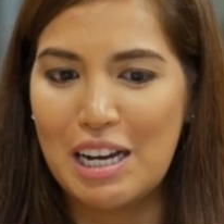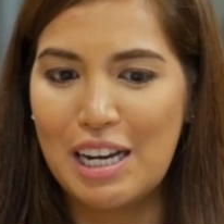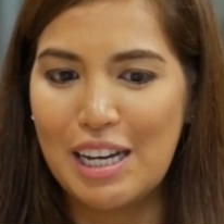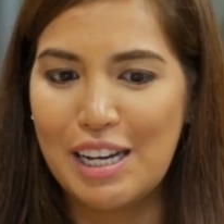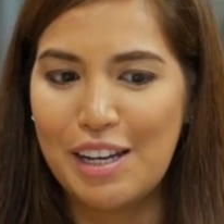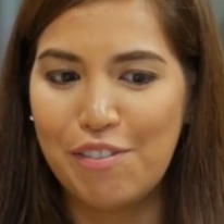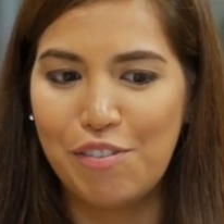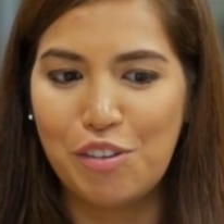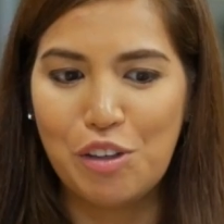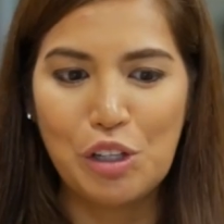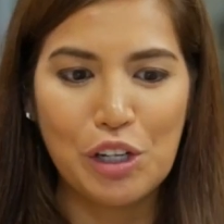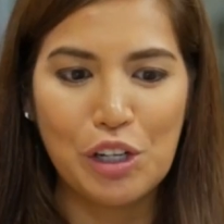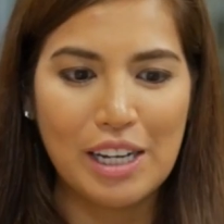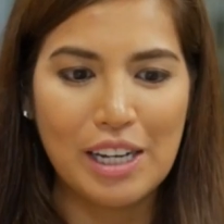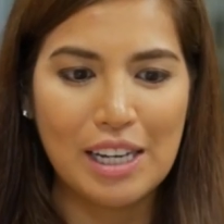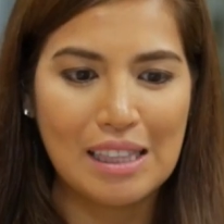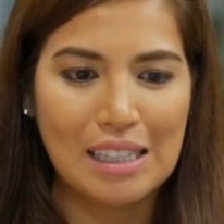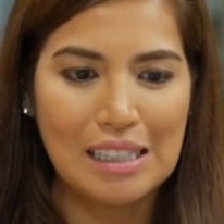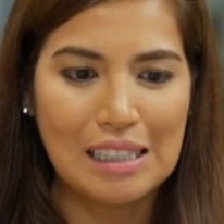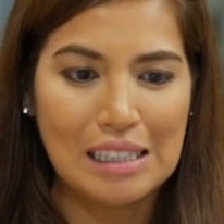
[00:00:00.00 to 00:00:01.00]
if you look
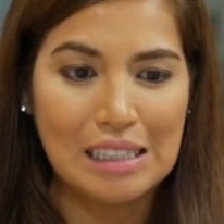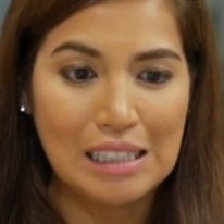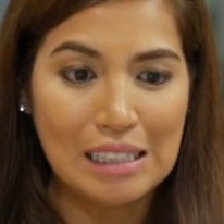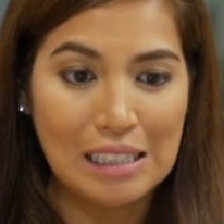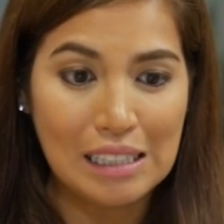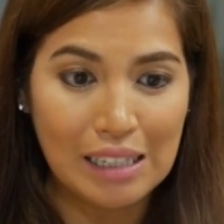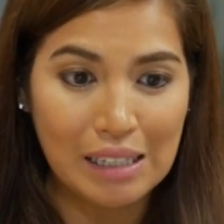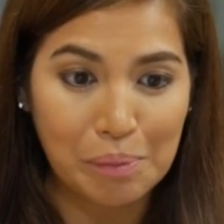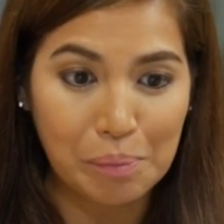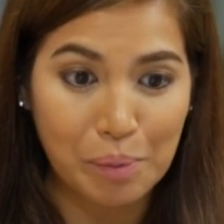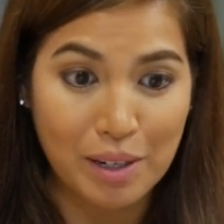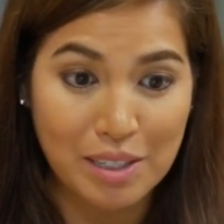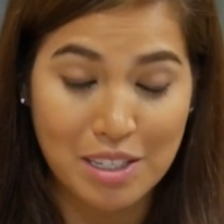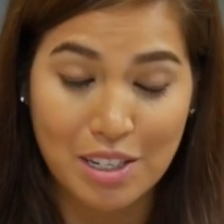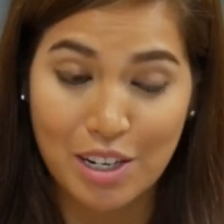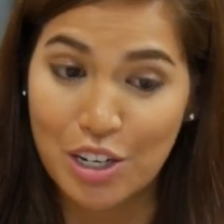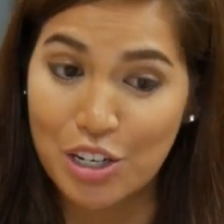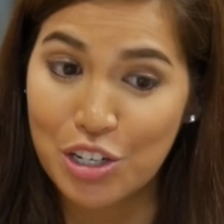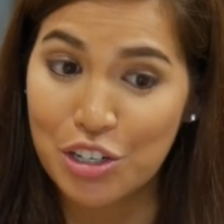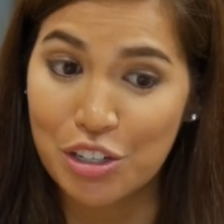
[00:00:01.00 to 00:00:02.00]
at the leading
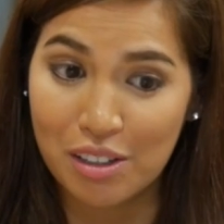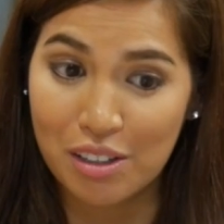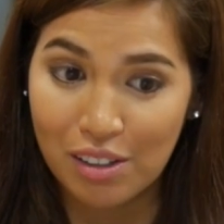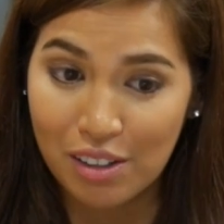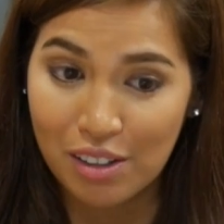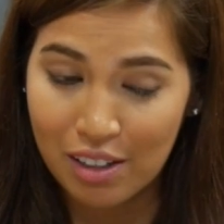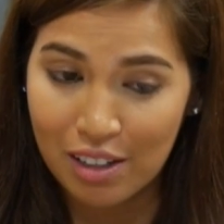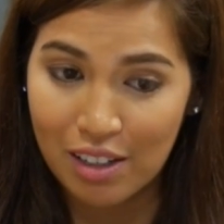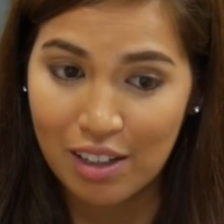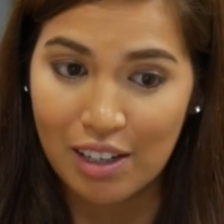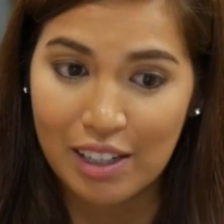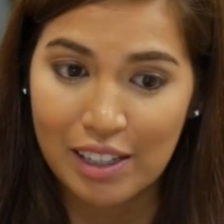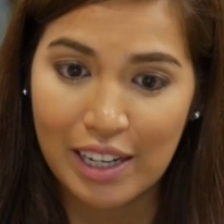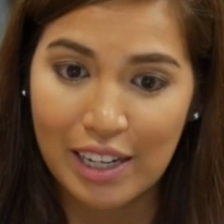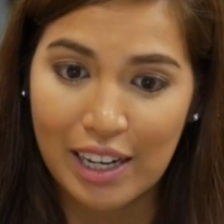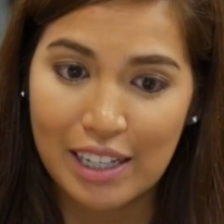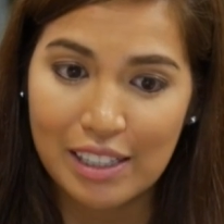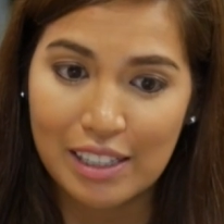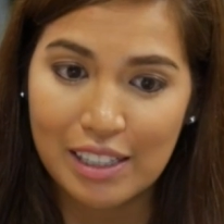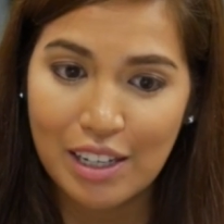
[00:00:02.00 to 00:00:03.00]
presidential uh,
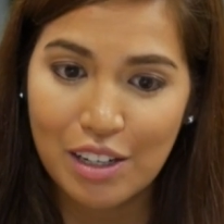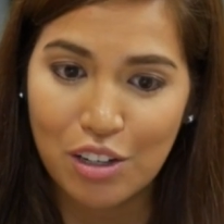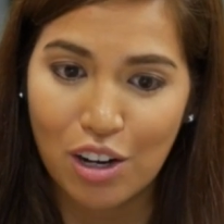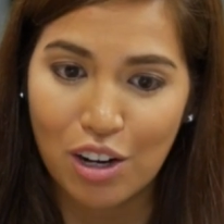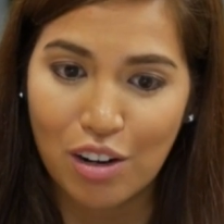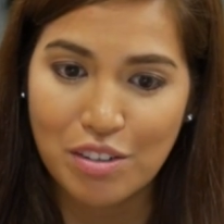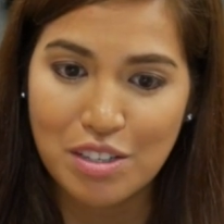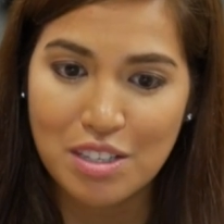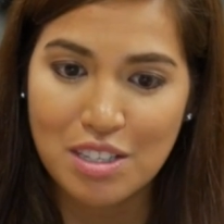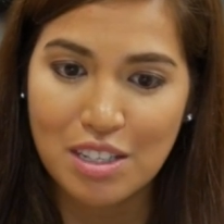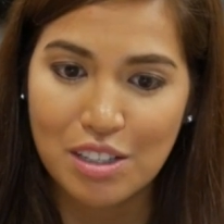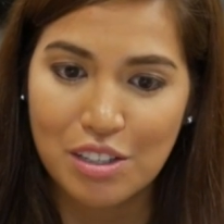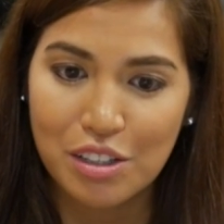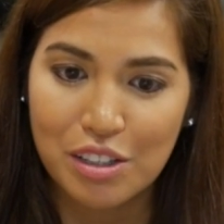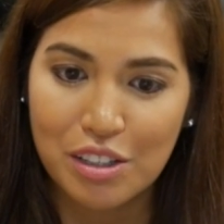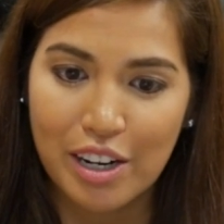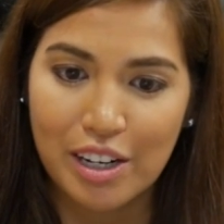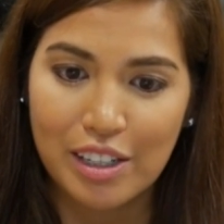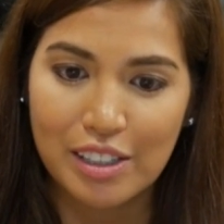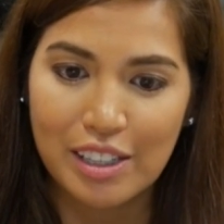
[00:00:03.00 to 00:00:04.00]
candidate, obviously yes.
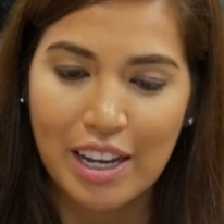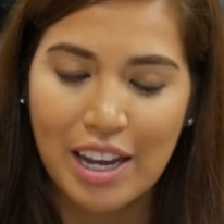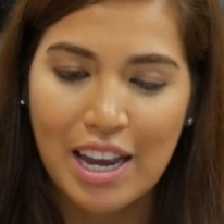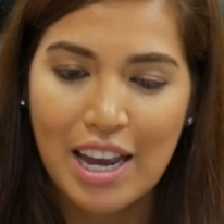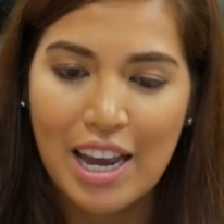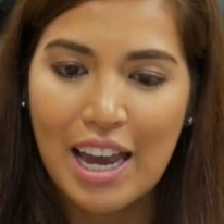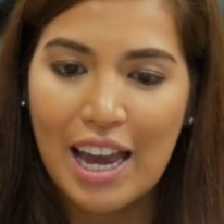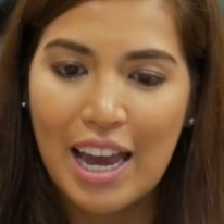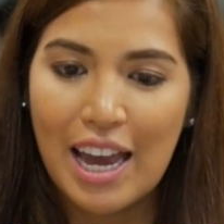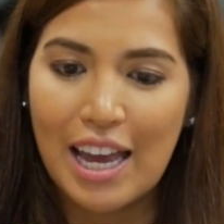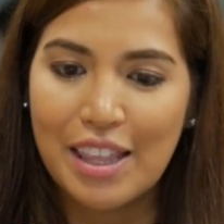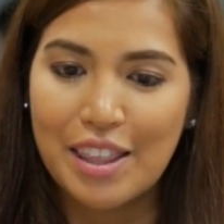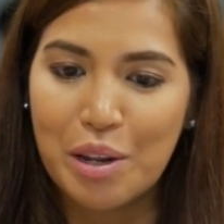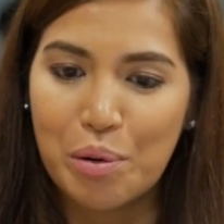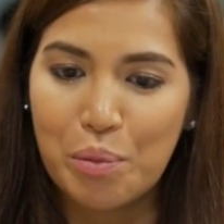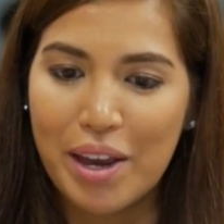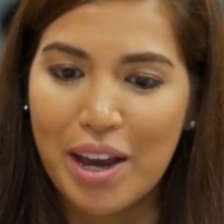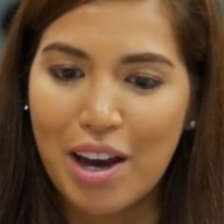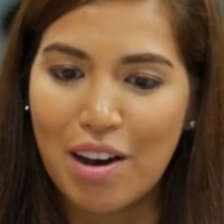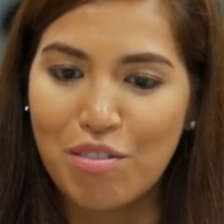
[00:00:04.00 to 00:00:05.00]
Duterte, and then we have